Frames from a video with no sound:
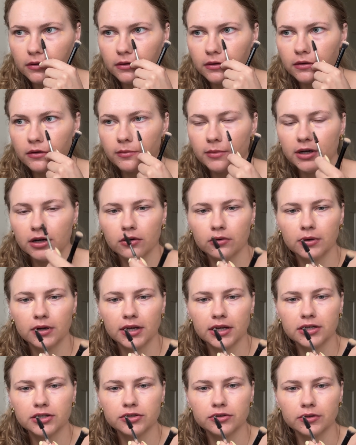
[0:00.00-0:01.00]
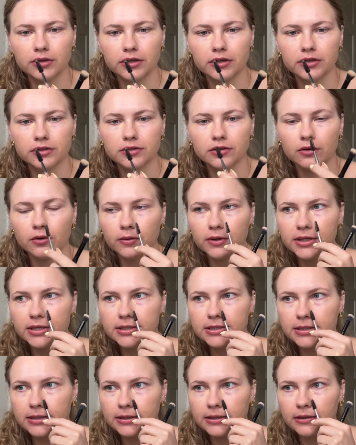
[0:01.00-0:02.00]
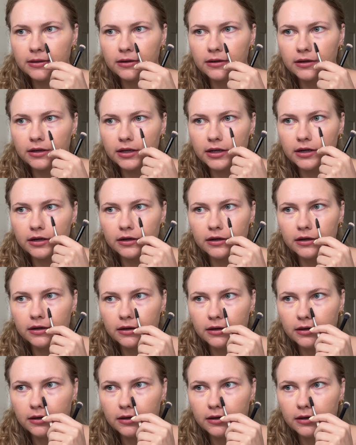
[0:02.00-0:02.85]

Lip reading: No matter what I do, there's always a dog hair